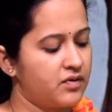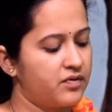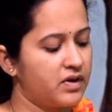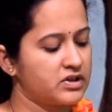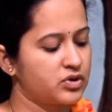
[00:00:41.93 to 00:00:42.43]

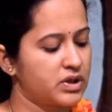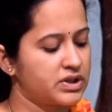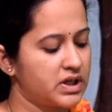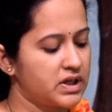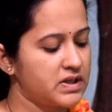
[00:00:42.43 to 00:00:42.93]
First question
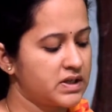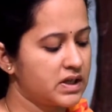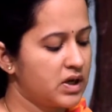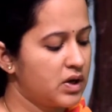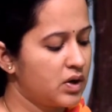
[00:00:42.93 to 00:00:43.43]
is,
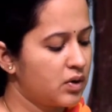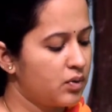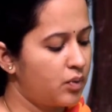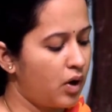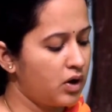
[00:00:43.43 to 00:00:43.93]

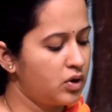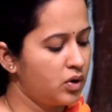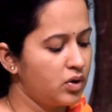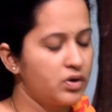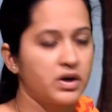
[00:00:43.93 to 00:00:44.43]
what do
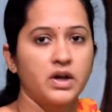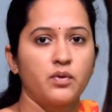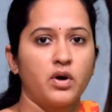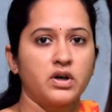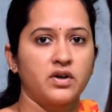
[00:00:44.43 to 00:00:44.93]
you drink
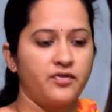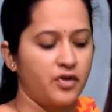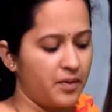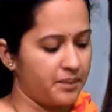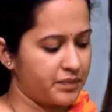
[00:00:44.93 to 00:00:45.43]
water
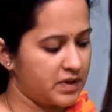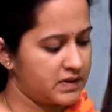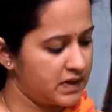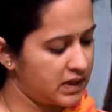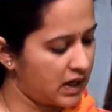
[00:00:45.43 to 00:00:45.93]
from?
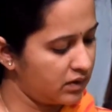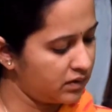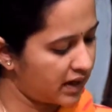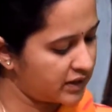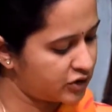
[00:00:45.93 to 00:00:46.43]
See now,
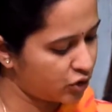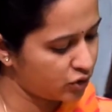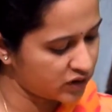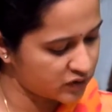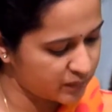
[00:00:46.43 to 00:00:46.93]
I will show you
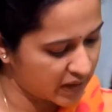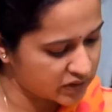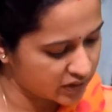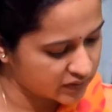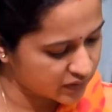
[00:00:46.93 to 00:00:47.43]
this page
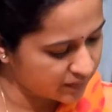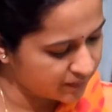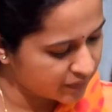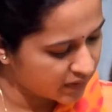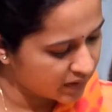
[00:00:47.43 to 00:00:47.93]
also,
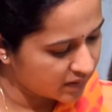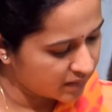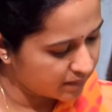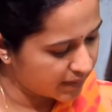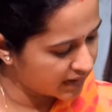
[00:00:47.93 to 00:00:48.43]

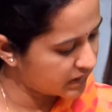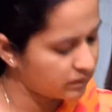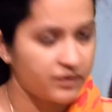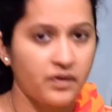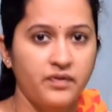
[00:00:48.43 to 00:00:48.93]
page
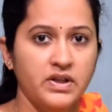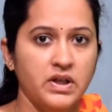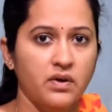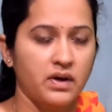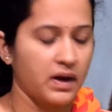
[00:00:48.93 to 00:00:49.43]
number 53.
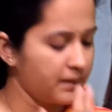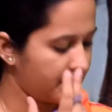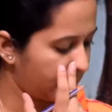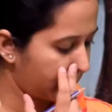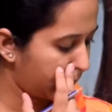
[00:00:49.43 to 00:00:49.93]
Okay,
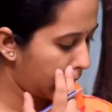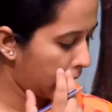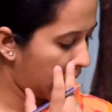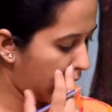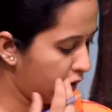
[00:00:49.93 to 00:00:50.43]

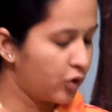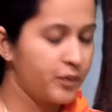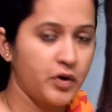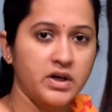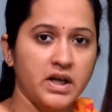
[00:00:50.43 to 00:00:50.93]
I hope you
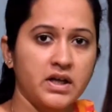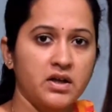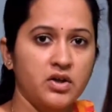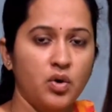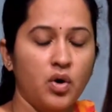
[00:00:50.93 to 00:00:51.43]

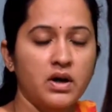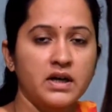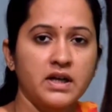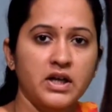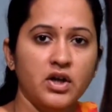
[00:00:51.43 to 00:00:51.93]
all are
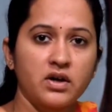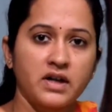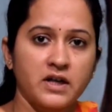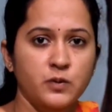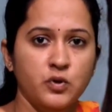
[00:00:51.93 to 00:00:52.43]
taking your
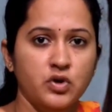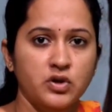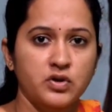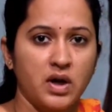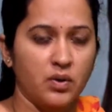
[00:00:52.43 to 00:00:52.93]
textbooks
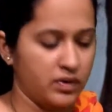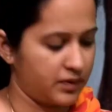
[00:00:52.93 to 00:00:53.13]
also out.